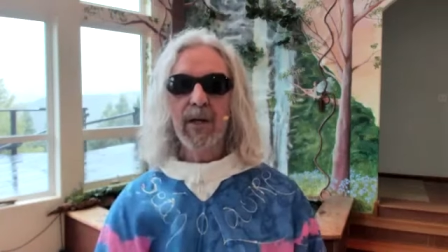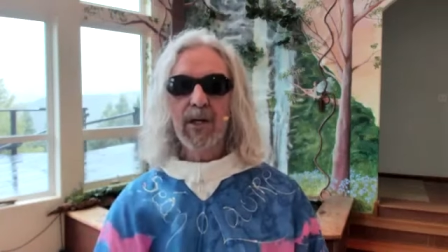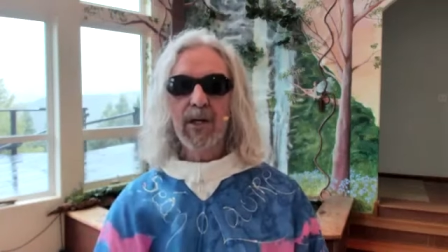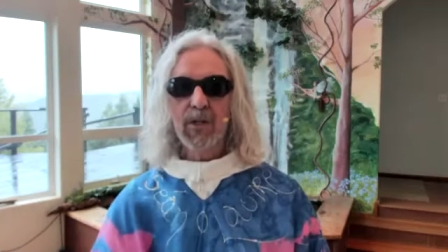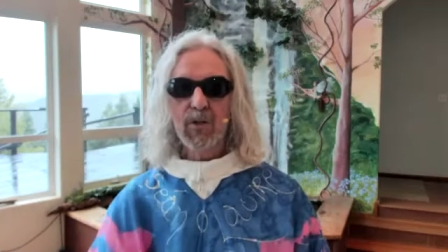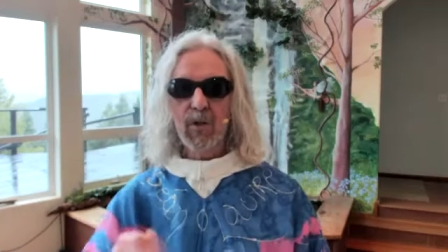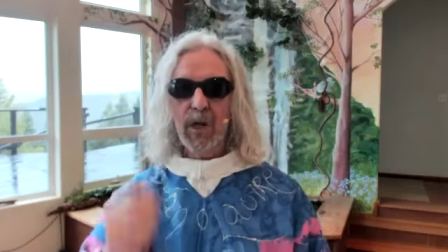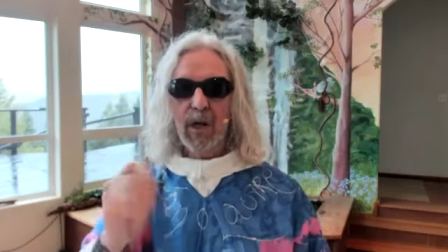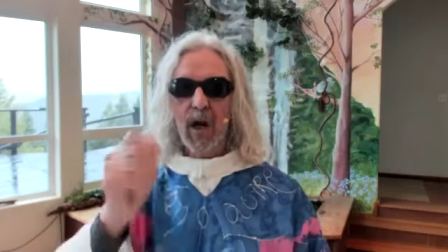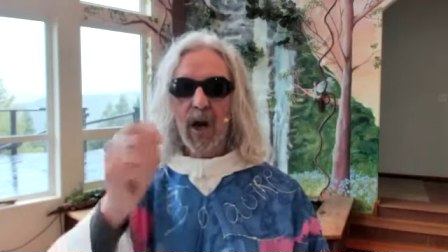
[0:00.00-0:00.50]

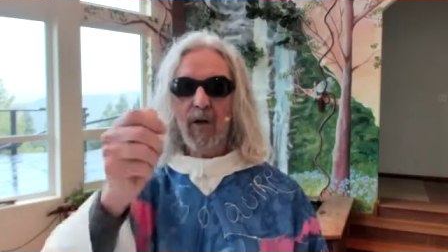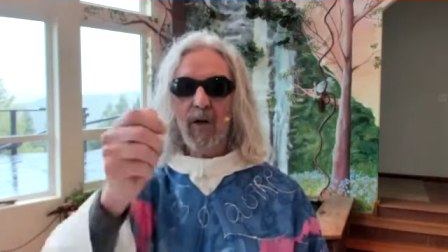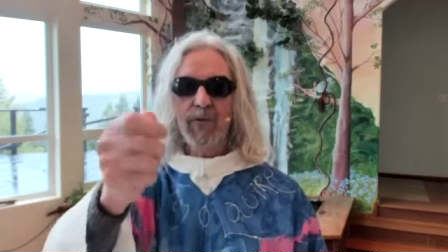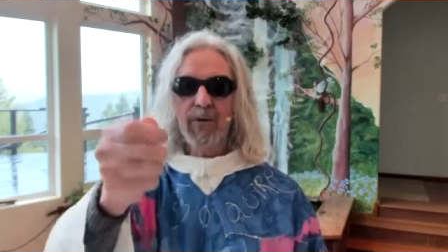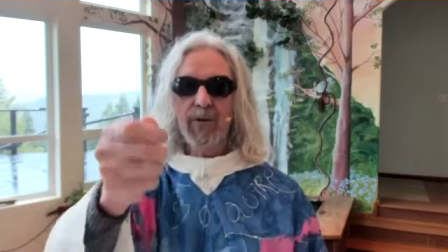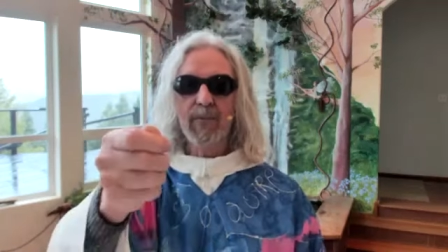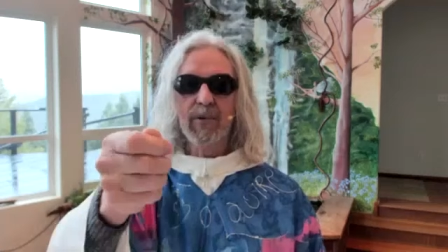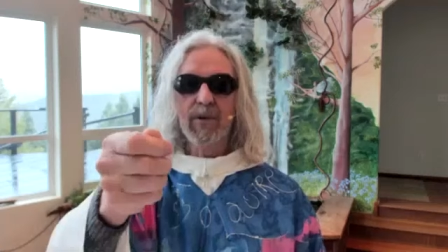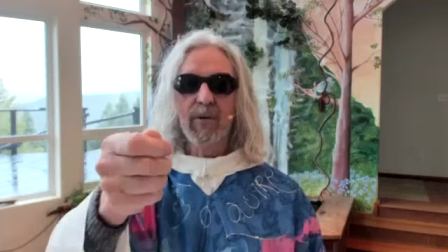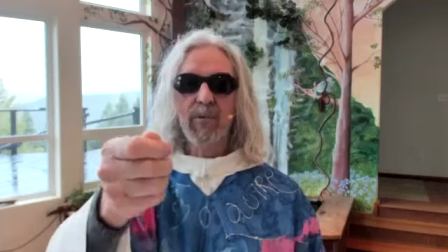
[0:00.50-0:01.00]
So I offer
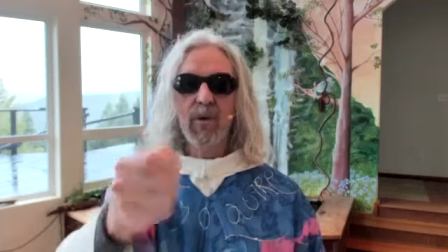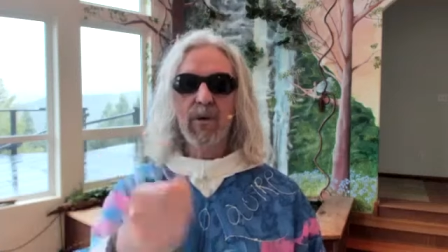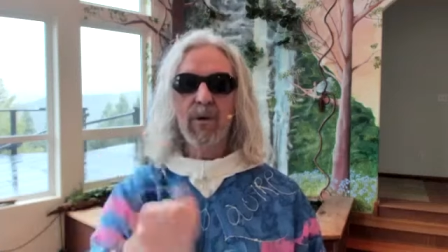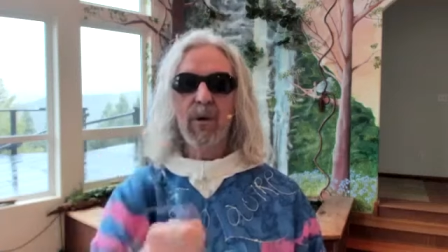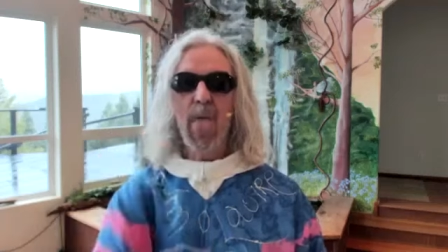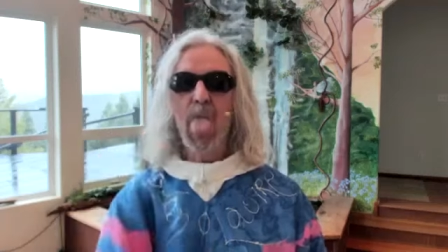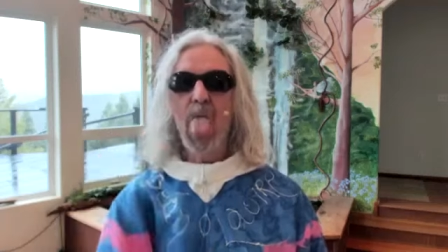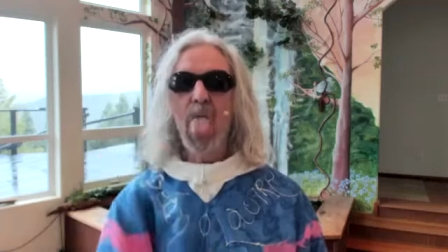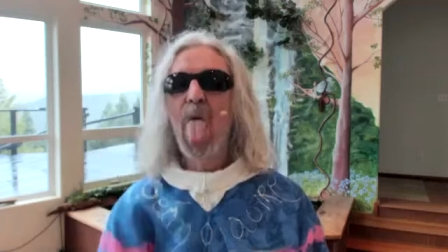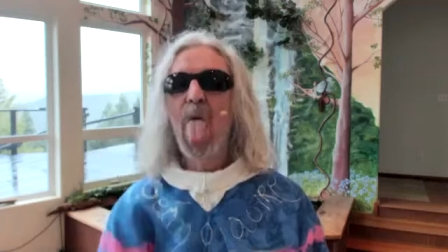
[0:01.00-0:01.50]
him a communion,
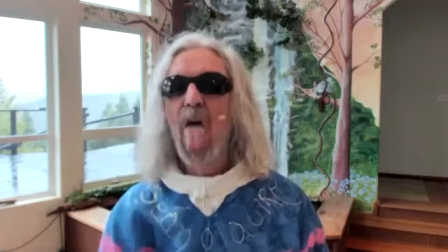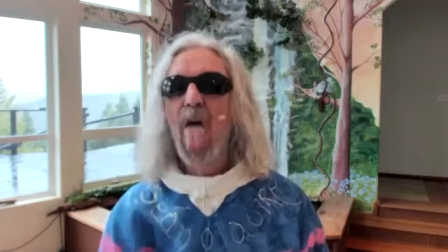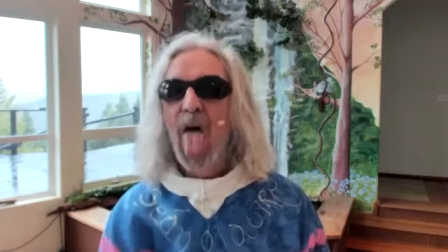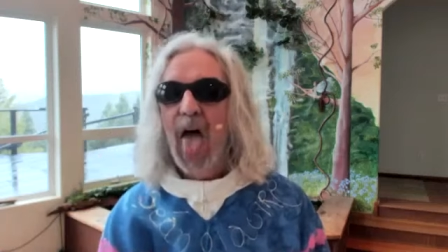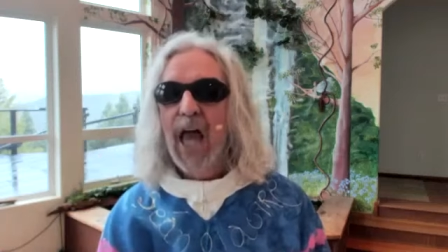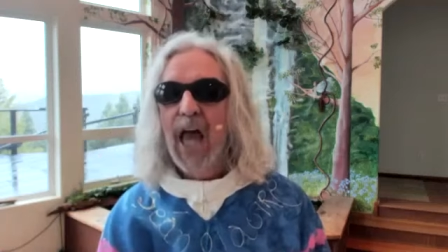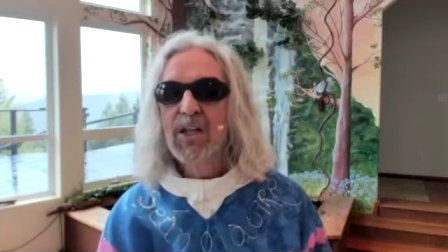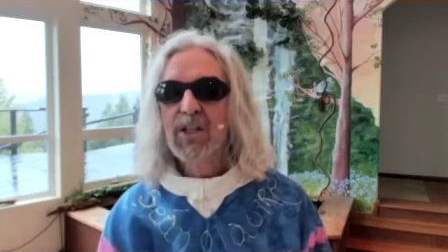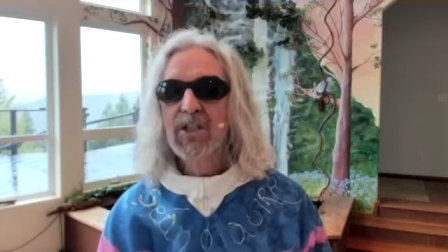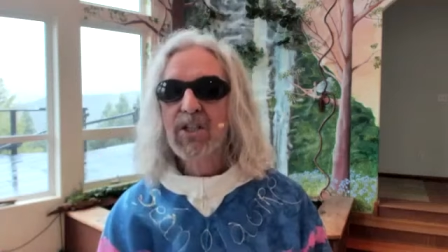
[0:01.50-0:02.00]

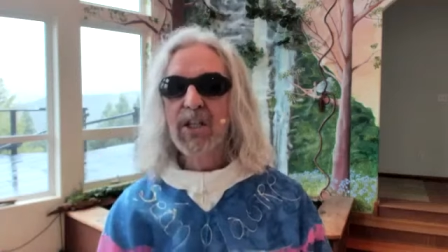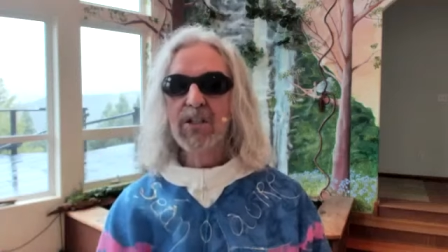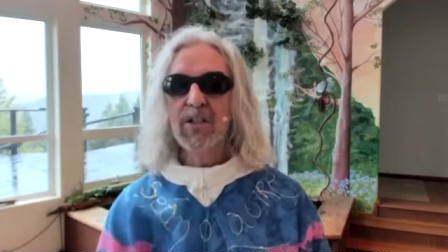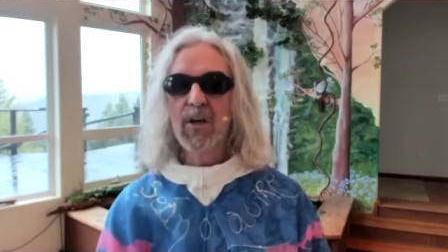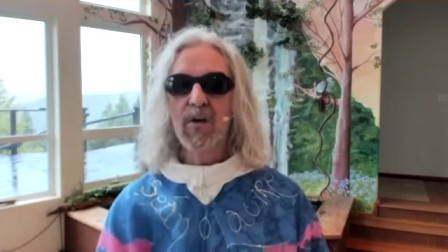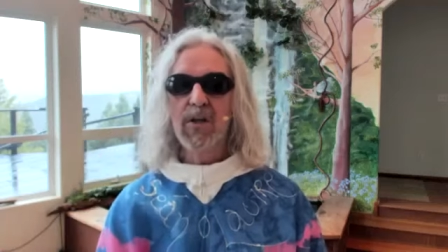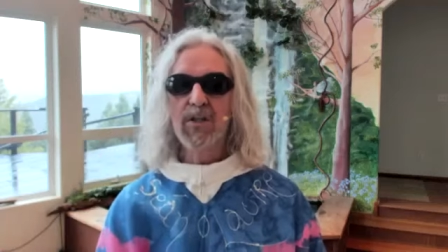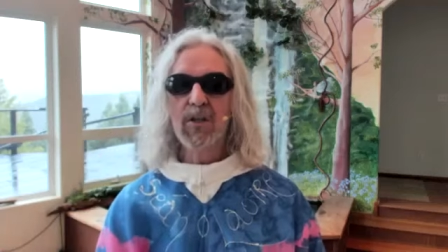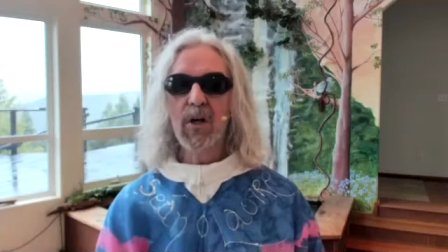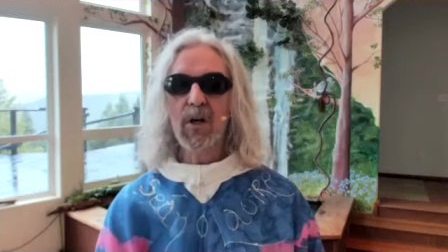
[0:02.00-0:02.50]
and he sticks out
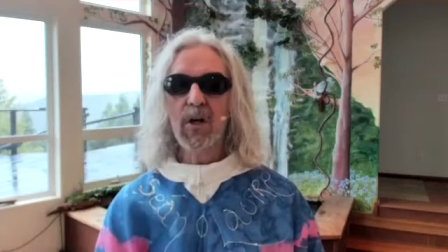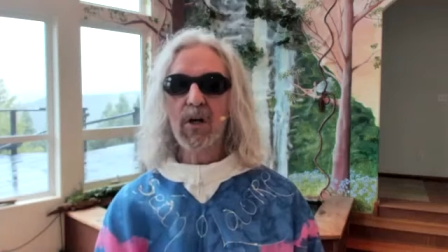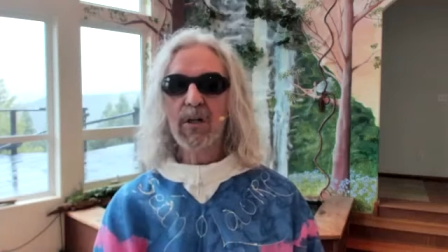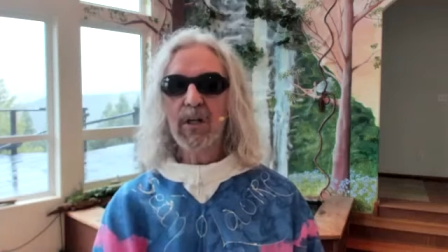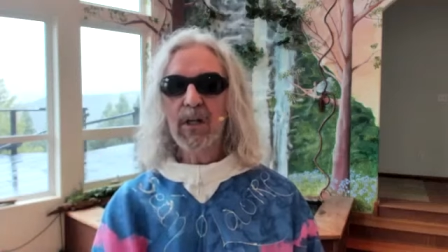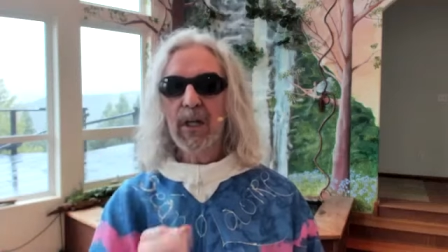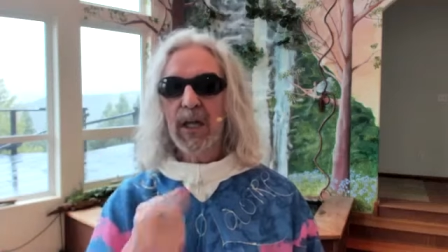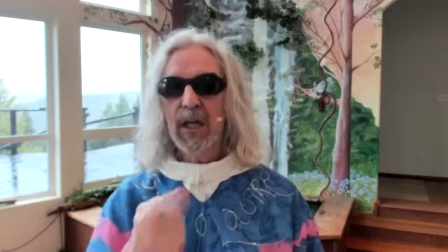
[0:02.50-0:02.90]
his tongue,